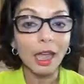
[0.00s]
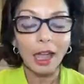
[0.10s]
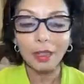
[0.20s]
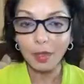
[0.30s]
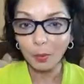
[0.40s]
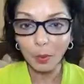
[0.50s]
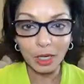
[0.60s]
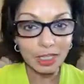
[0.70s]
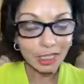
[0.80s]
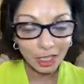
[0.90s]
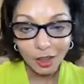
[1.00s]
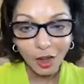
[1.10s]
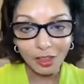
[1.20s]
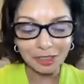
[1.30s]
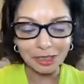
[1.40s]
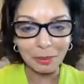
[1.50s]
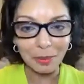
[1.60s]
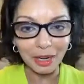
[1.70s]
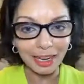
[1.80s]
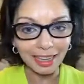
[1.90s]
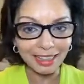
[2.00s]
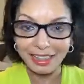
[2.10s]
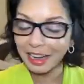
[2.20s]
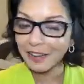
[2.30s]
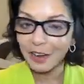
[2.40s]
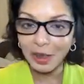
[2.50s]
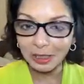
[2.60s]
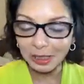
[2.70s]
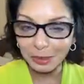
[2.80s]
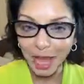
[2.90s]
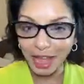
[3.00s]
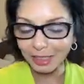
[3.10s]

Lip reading: And then we did call somebody, and they never called us back.